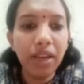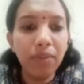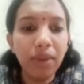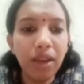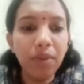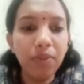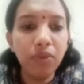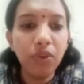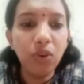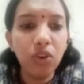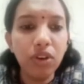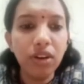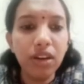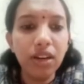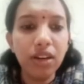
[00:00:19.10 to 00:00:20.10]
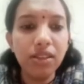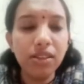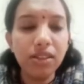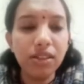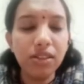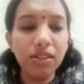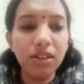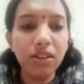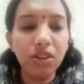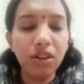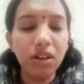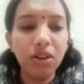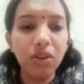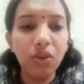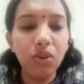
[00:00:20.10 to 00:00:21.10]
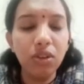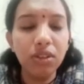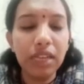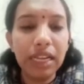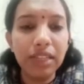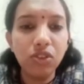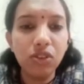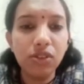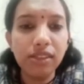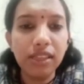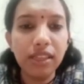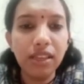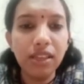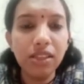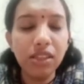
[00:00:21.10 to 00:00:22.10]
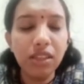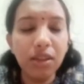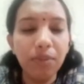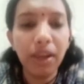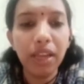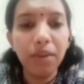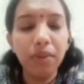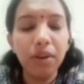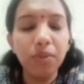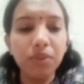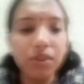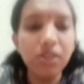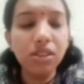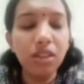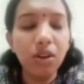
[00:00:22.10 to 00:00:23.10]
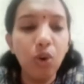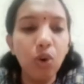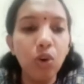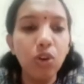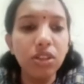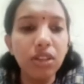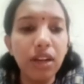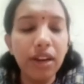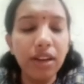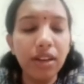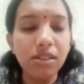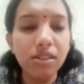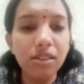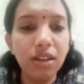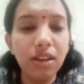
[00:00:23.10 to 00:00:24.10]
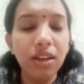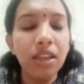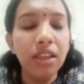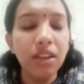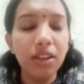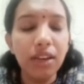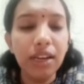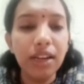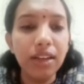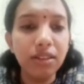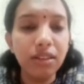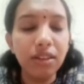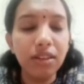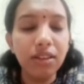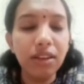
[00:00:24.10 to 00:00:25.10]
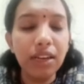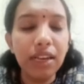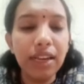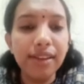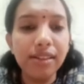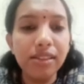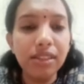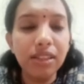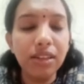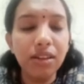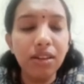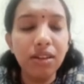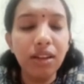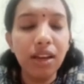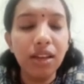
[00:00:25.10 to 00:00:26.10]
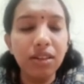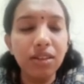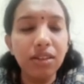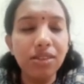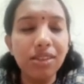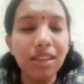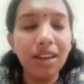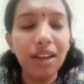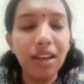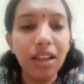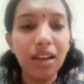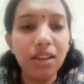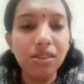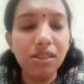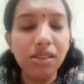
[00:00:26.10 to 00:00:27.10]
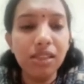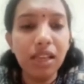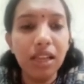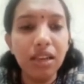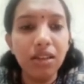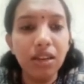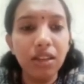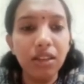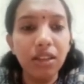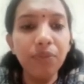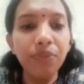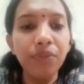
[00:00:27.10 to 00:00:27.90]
map we already discussed in all the lecture series. The mind map is the all contents relates in that design analysis algorithm.